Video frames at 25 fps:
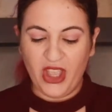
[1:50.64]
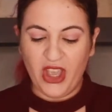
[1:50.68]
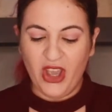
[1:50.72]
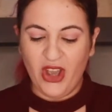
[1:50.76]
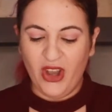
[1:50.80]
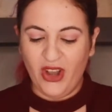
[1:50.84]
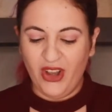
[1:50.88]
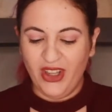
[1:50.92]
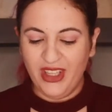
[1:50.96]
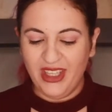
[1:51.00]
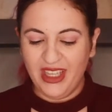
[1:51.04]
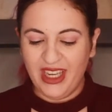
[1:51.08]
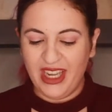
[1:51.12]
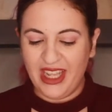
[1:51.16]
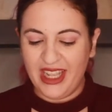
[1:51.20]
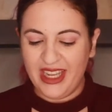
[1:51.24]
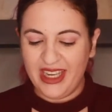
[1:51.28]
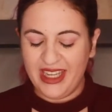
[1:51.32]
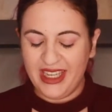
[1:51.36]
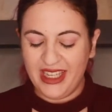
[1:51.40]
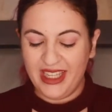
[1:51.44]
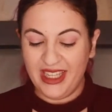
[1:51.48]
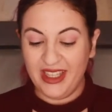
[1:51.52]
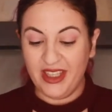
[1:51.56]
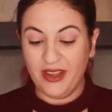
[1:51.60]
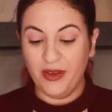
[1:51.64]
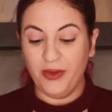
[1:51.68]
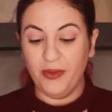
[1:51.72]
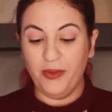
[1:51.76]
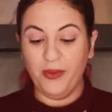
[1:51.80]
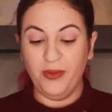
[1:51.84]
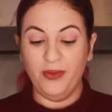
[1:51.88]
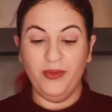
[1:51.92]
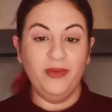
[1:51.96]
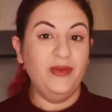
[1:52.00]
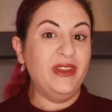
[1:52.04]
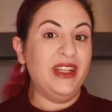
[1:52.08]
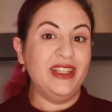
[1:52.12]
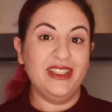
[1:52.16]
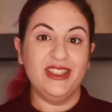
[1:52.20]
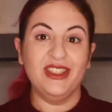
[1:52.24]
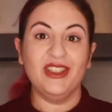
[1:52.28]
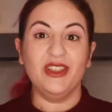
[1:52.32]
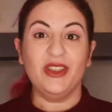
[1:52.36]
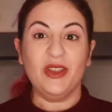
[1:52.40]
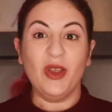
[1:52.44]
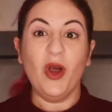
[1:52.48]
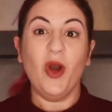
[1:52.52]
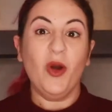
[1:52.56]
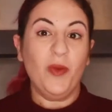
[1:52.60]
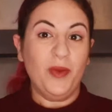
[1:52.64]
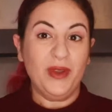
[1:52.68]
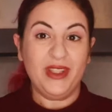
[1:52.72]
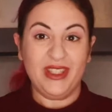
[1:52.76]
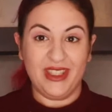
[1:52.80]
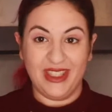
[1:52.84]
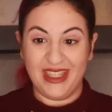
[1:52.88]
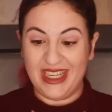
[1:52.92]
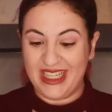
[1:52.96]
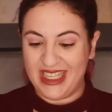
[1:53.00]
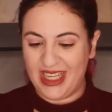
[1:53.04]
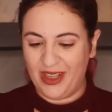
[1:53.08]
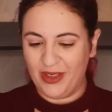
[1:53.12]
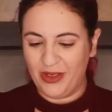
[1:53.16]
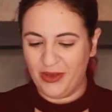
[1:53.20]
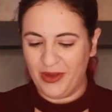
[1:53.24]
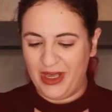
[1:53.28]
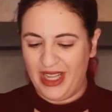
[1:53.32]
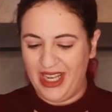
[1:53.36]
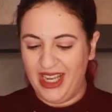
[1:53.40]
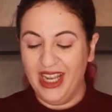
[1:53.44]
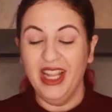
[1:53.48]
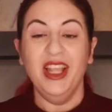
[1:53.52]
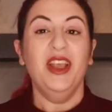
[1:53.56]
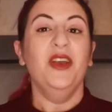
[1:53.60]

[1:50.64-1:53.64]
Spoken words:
online, let's just hope it turns out well.